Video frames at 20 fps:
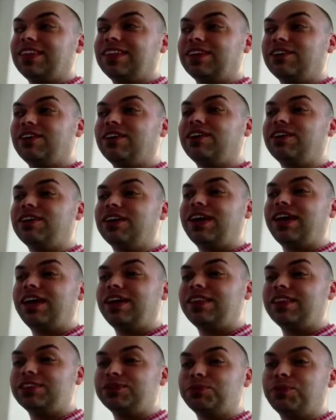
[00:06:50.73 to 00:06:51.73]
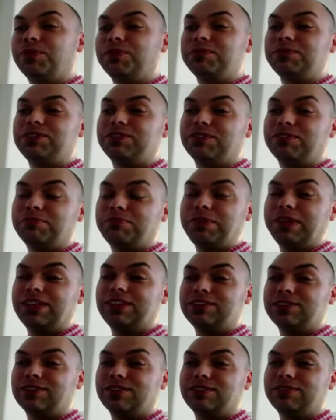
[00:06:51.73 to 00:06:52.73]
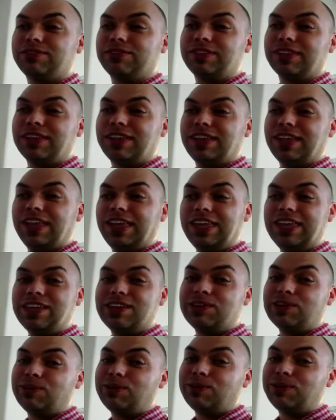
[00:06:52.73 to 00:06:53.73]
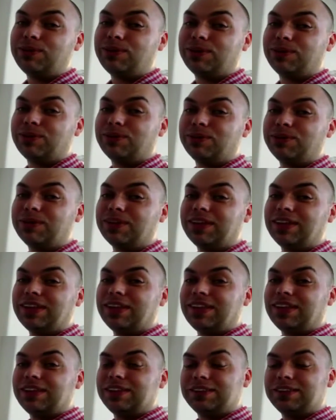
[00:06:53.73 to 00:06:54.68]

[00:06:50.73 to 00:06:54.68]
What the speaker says: there's one sort of big sort of ego, or